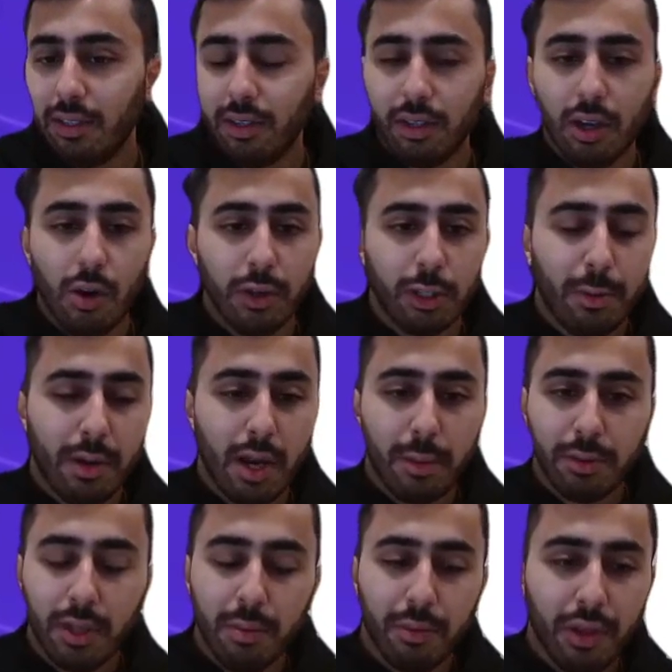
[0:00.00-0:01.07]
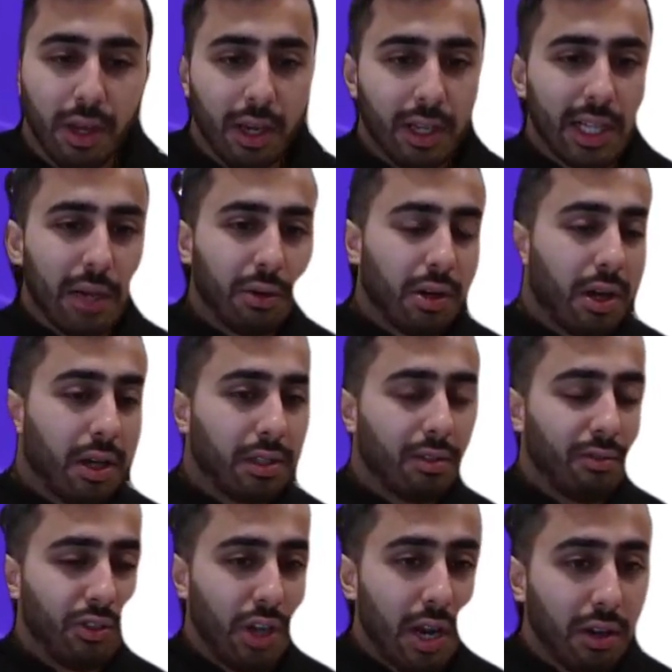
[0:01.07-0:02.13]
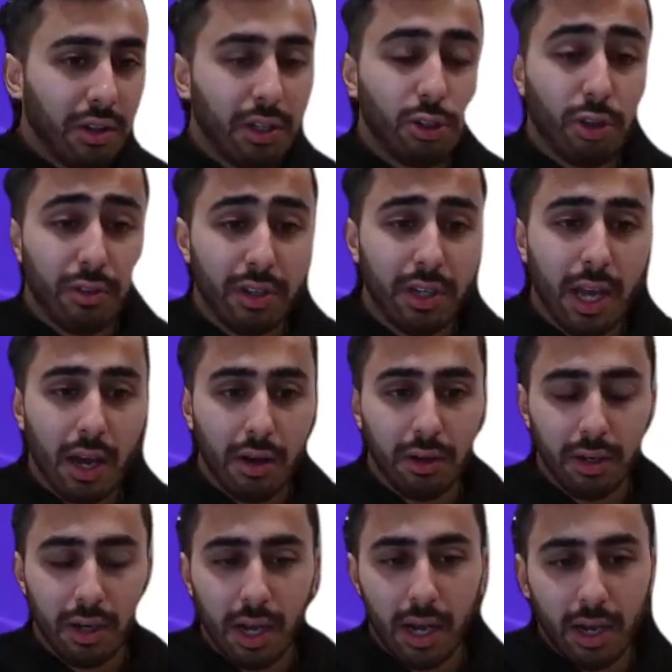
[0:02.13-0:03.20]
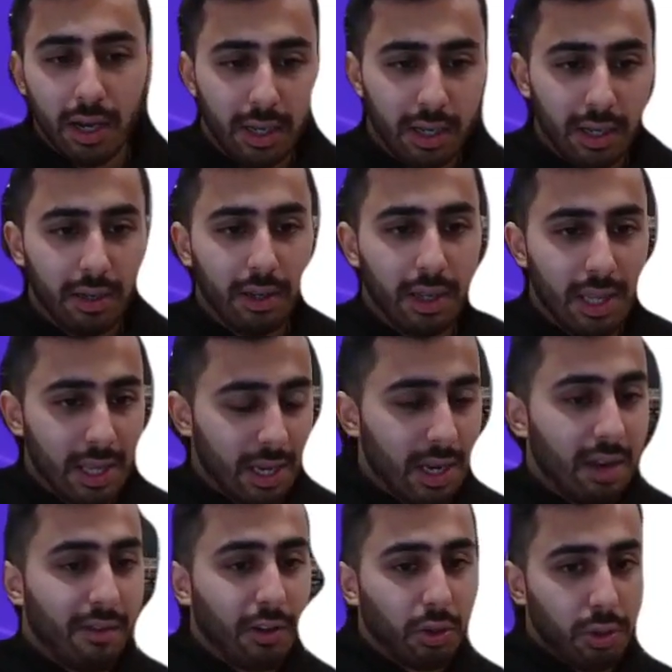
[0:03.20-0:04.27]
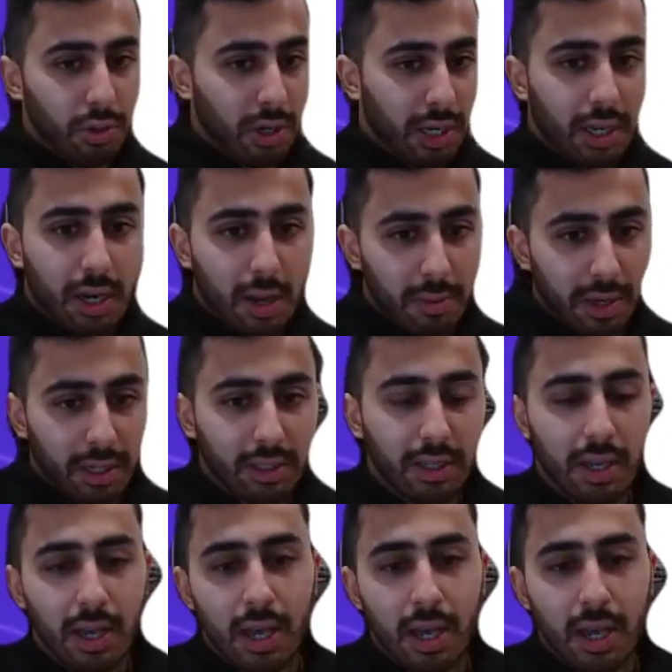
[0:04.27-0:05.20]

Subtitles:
to go and spin up something. Cloud costs have generally driven down in the individual unit economics.